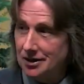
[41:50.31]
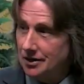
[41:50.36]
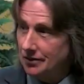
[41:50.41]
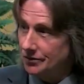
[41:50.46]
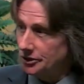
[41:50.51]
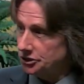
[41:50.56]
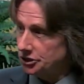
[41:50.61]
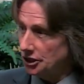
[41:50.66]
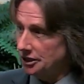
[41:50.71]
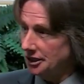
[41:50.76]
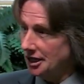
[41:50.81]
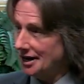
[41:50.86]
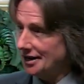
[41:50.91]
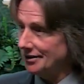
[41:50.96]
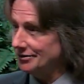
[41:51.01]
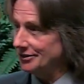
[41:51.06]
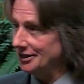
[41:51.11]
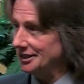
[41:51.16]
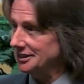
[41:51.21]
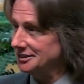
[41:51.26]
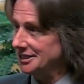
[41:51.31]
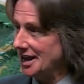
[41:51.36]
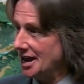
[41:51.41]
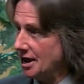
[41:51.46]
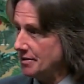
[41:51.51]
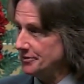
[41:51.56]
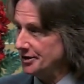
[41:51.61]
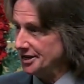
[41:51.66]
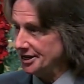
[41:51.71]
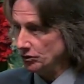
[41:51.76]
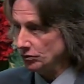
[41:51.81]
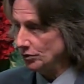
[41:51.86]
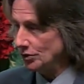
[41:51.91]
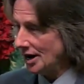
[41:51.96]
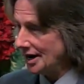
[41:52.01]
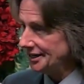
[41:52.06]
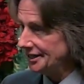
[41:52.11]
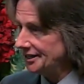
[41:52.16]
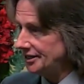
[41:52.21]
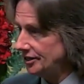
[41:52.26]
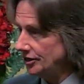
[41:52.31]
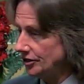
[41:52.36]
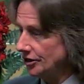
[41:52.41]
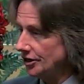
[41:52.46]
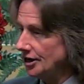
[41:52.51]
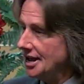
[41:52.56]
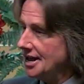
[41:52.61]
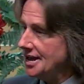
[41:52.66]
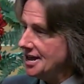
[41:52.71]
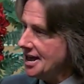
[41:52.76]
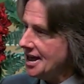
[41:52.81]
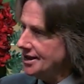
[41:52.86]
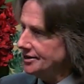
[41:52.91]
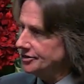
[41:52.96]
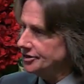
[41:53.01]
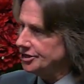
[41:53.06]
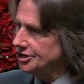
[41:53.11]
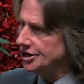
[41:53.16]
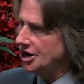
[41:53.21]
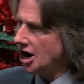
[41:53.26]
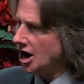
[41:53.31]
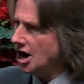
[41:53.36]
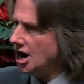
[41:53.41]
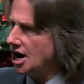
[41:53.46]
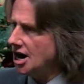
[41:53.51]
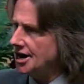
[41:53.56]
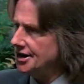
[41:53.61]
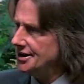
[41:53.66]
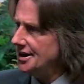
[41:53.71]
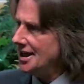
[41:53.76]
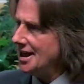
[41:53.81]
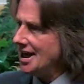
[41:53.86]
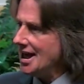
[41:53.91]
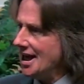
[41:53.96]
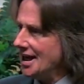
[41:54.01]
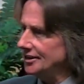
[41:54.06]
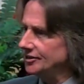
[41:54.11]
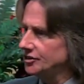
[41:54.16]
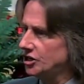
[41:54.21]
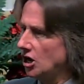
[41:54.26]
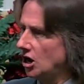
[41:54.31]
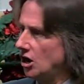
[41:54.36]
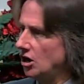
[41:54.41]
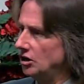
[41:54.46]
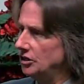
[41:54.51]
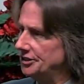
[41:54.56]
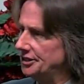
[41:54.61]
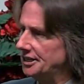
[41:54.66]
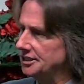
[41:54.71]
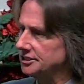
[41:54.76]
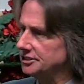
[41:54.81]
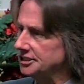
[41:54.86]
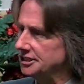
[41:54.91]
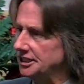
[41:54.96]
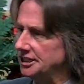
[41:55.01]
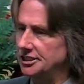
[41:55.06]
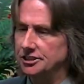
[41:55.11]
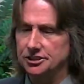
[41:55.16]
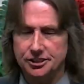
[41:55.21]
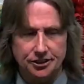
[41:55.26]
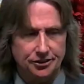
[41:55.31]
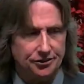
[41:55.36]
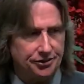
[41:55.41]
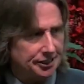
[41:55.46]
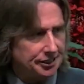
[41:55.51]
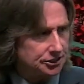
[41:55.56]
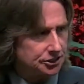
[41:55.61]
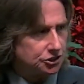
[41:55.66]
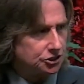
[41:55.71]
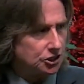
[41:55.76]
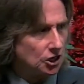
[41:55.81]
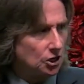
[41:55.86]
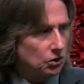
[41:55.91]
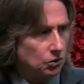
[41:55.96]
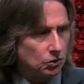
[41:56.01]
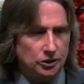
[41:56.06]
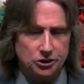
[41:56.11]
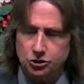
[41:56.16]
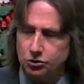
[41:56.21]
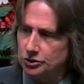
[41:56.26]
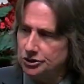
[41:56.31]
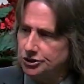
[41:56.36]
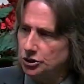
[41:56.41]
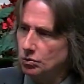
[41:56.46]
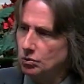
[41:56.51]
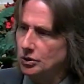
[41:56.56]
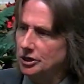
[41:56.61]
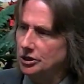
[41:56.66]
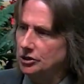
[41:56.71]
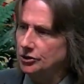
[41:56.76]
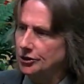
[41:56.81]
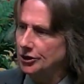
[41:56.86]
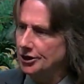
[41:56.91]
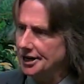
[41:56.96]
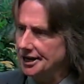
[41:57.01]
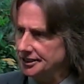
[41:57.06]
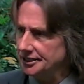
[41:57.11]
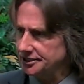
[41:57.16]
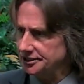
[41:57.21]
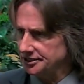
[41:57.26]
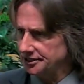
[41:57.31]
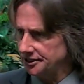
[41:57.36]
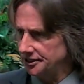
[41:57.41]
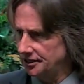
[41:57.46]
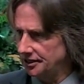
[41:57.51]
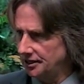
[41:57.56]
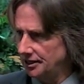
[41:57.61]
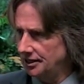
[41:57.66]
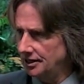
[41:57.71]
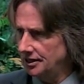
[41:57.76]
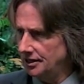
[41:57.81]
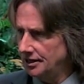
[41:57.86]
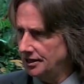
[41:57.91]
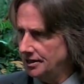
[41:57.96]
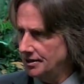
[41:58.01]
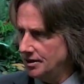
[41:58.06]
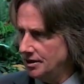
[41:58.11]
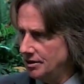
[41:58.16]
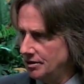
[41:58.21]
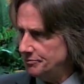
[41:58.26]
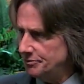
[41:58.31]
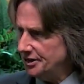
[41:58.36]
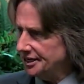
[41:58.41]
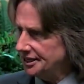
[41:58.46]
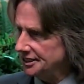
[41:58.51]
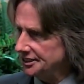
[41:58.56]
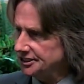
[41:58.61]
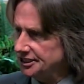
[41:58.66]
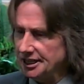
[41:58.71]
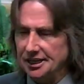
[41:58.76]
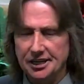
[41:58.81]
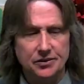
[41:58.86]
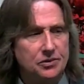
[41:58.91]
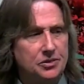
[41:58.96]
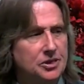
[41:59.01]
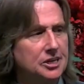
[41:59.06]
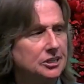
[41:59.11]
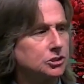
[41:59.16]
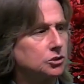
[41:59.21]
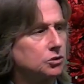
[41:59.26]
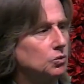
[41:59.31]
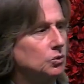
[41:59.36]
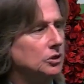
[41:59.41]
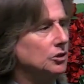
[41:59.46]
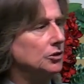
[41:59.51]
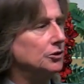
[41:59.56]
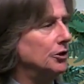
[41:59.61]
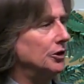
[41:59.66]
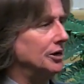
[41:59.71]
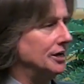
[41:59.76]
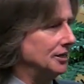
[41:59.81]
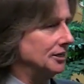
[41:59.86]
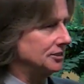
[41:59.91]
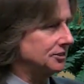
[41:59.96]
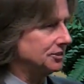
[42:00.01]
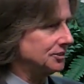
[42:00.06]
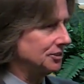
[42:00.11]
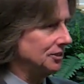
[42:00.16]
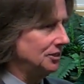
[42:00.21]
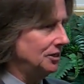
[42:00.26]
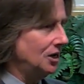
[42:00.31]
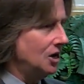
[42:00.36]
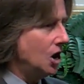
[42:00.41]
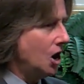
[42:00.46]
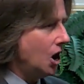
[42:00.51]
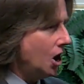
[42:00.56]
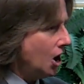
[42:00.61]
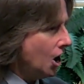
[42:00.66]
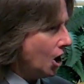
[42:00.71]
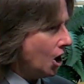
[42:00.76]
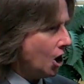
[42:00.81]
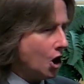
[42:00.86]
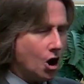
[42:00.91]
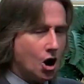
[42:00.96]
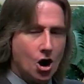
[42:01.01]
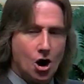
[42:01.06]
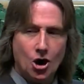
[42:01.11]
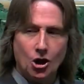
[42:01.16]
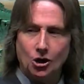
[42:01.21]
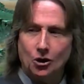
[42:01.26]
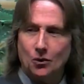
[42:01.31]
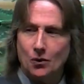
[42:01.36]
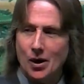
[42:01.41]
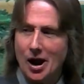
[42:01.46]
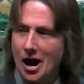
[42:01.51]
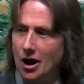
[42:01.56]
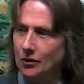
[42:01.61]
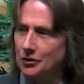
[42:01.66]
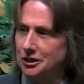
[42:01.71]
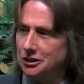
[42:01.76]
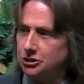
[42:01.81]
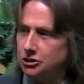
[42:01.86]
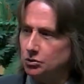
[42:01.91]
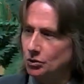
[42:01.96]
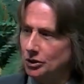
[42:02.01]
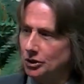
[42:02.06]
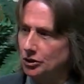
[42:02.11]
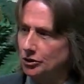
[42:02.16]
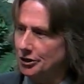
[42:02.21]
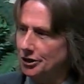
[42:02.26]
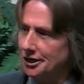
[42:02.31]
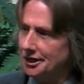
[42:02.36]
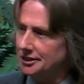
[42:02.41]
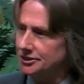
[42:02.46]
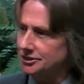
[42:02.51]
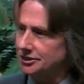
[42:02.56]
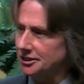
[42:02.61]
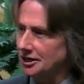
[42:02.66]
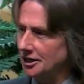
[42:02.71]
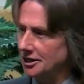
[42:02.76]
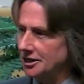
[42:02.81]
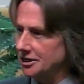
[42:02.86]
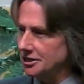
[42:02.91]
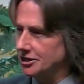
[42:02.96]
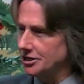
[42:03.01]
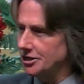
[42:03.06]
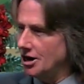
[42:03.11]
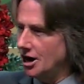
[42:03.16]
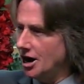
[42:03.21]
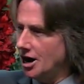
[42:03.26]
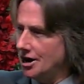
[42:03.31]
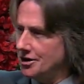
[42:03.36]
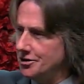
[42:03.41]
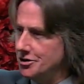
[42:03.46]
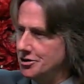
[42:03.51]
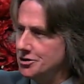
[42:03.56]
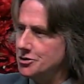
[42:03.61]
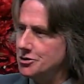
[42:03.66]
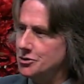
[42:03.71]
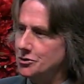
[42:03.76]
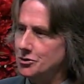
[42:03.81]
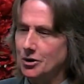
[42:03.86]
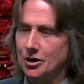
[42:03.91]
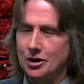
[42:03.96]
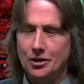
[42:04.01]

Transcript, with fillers: There's a lot of things happening right here. And God had called us into this, which was a wilderness. Because in this wilderness, all around this wilderness, God knew